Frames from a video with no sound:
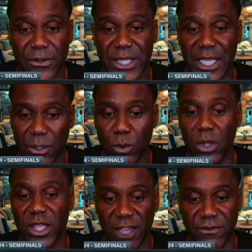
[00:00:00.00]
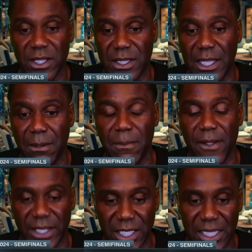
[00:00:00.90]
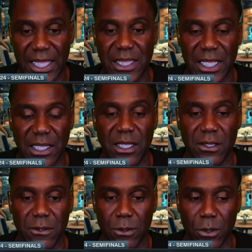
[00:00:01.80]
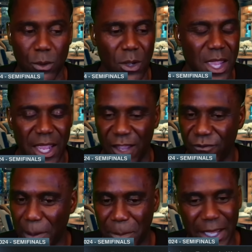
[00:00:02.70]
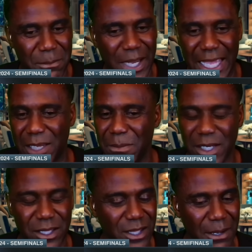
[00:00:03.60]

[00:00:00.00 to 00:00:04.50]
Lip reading: that he will give the team and the things that he needs to do. If you play him 90 minutes,